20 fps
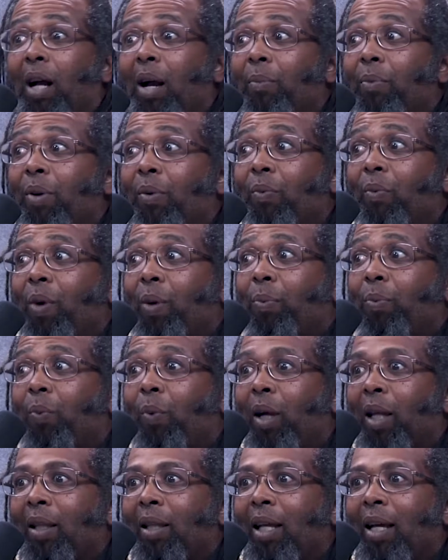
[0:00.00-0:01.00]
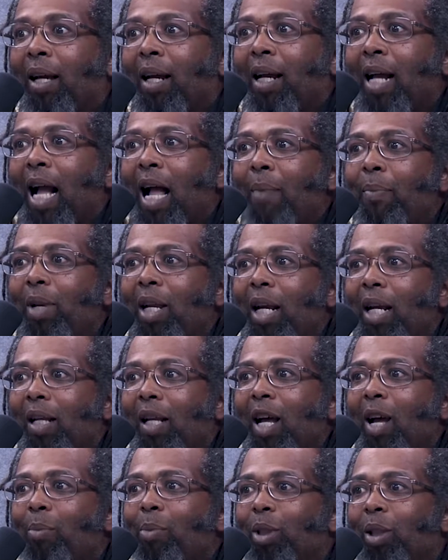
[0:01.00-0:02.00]
I mean, the comedy
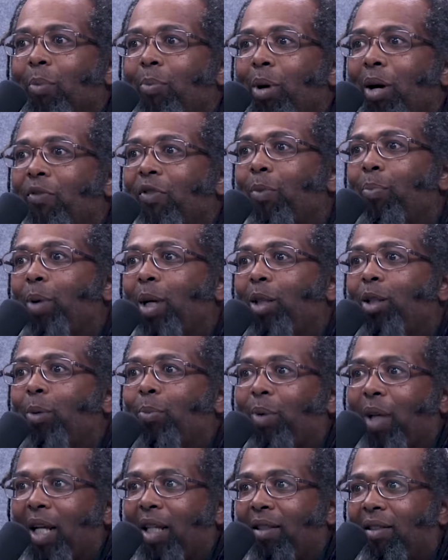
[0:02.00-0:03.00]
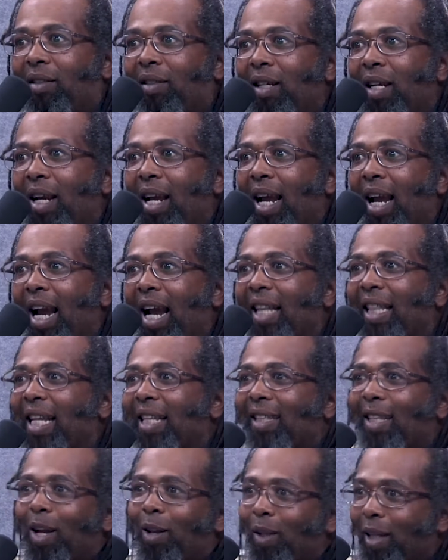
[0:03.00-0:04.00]
club is above the pizza place. And they sell